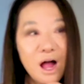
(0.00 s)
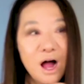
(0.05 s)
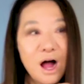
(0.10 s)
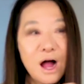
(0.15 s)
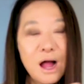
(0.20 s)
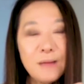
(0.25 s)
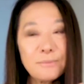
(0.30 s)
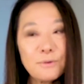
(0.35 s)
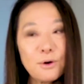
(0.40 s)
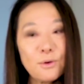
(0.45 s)

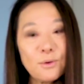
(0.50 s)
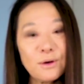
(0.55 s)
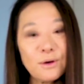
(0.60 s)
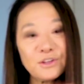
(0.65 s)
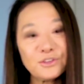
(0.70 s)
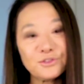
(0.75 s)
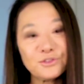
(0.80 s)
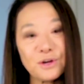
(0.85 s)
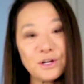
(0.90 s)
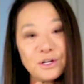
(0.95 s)
I'm
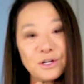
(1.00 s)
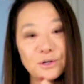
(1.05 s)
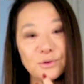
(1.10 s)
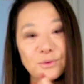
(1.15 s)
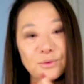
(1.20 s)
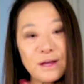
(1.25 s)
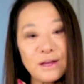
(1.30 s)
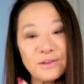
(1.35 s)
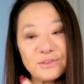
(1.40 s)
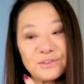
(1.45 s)
always trying to
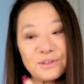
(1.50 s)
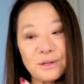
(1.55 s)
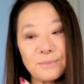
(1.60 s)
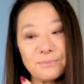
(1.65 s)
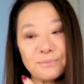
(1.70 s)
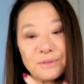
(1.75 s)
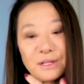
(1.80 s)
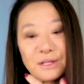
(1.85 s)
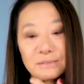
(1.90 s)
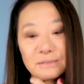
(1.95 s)
create
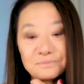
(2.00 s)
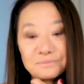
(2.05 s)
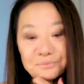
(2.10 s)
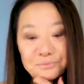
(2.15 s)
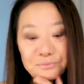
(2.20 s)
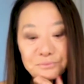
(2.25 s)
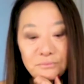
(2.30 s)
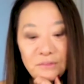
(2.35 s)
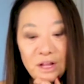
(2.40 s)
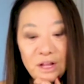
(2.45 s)
something
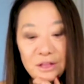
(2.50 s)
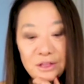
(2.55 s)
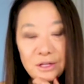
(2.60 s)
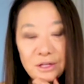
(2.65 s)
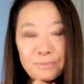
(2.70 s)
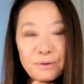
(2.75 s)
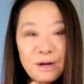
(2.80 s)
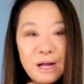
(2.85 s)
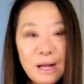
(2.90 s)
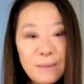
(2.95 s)

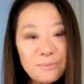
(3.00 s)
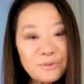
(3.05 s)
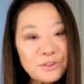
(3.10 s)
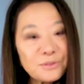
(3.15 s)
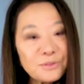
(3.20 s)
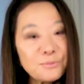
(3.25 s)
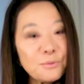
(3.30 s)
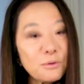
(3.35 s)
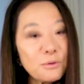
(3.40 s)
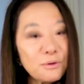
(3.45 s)
that perhaps
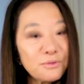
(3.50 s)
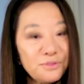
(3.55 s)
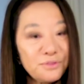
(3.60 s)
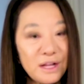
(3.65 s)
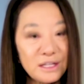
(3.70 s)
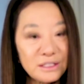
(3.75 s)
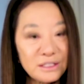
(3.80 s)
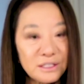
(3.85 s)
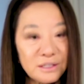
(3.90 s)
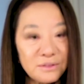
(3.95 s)
is more
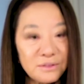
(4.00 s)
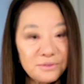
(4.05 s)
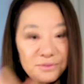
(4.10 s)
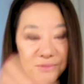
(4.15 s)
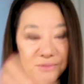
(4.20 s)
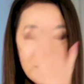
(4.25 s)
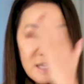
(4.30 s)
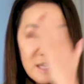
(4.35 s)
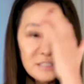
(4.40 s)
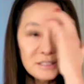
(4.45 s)
reflective
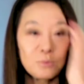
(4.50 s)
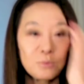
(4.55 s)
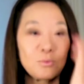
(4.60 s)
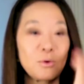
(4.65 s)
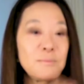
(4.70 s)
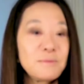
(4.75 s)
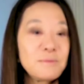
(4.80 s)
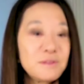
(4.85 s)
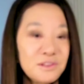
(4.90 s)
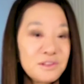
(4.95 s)
as a
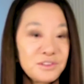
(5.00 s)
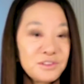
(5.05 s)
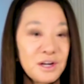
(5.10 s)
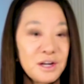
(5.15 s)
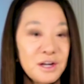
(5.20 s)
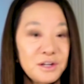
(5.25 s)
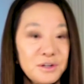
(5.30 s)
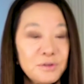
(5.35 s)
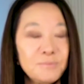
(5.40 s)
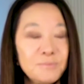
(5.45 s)
woman
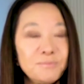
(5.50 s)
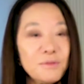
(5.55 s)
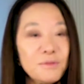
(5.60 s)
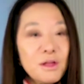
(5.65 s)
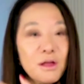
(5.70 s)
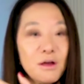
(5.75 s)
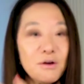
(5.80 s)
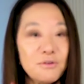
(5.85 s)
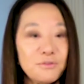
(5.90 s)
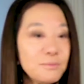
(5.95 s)
designer
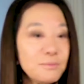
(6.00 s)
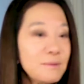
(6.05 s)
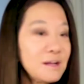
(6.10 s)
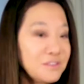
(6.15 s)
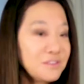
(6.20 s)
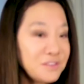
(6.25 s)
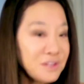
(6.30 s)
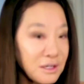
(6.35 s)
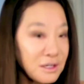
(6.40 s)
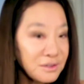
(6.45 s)
for
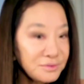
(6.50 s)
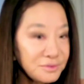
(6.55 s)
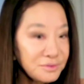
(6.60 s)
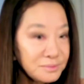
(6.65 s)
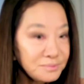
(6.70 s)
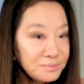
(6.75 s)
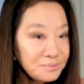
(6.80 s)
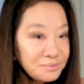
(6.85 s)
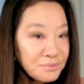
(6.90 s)
myself.